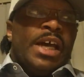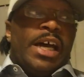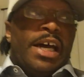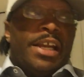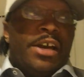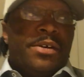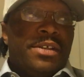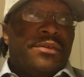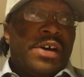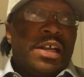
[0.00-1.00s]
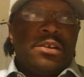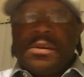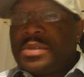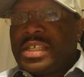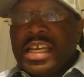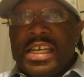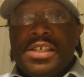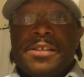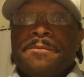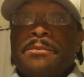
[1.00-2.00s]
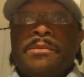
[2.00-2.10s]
Now in the follow-up stage,